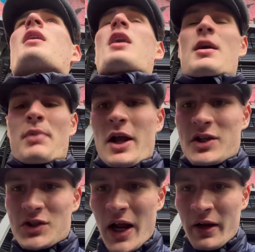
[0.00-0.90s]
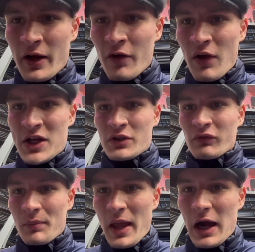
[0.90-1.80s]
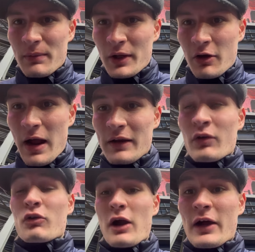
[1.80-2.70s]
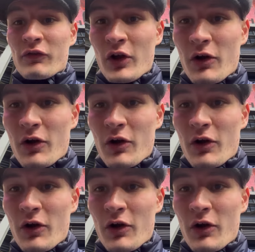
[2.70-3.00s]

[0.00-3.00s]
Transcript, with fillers: Uh, but a standing ovation from the Albion crowd, proud for